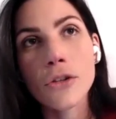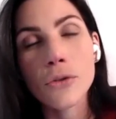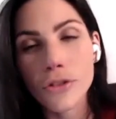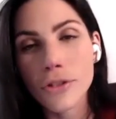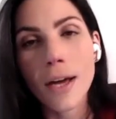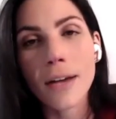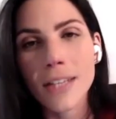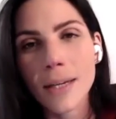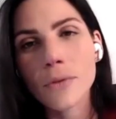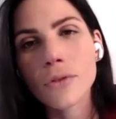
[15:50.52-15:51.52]
you still have
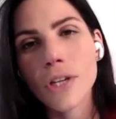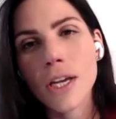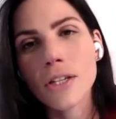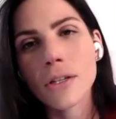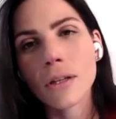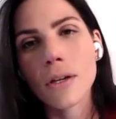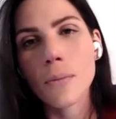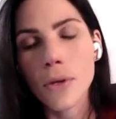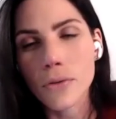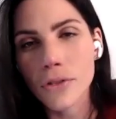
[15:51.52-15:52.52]
time to change a little
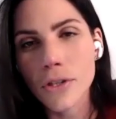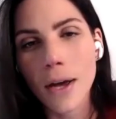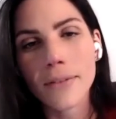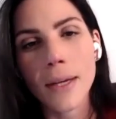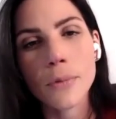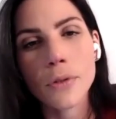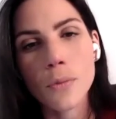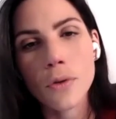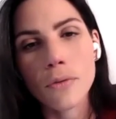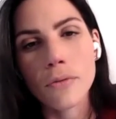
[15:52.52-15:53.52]
bit. You still have time to
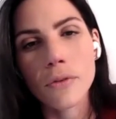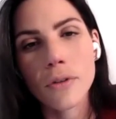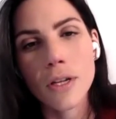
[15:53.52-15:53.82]
move.